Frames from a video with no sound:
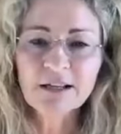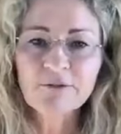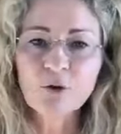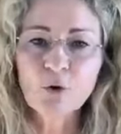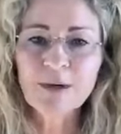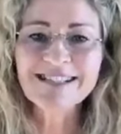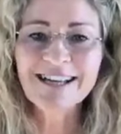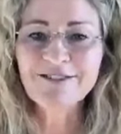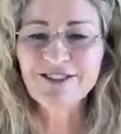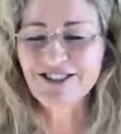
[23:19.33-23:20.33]
If you're always
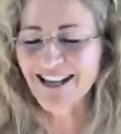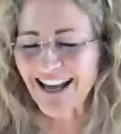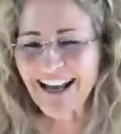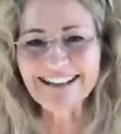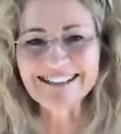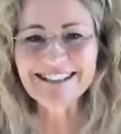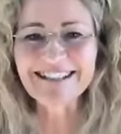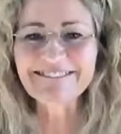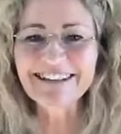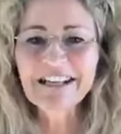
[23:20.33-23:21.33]
going to check, hey
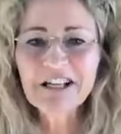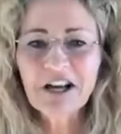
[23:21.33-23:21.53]
Siri,